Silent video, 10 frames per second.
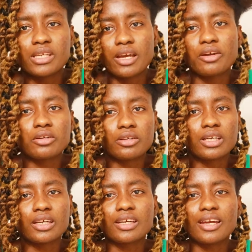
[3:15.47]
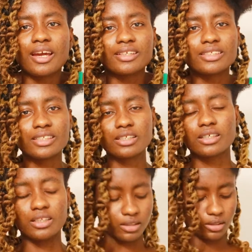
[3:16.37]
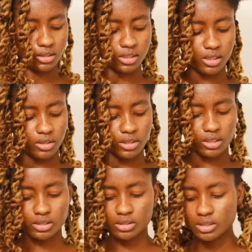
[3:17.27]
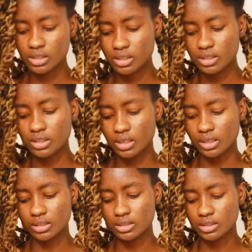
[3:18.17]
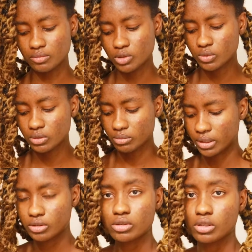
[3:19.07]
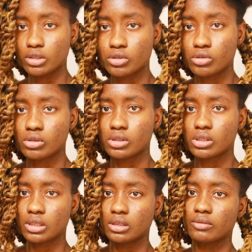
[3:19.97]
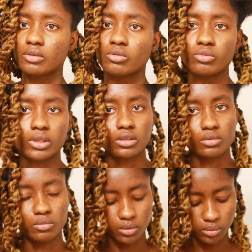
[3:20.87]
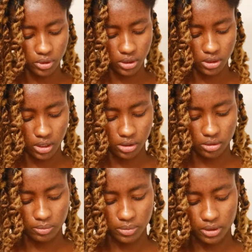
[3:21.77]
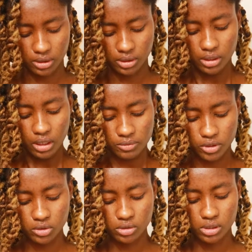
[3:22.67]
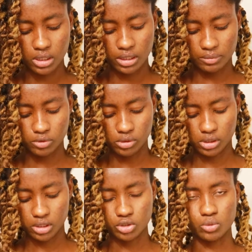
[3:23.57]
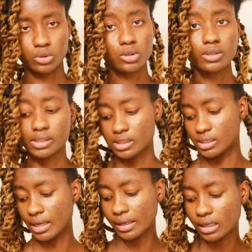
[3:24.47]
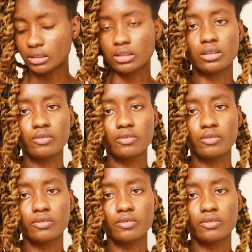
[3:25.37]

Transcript: tired, okay? I did a client's hair yesterday and I'm doing mine today too, so it's kind of rendering me pretty tired, but trying to stay up to schedule because I got a lot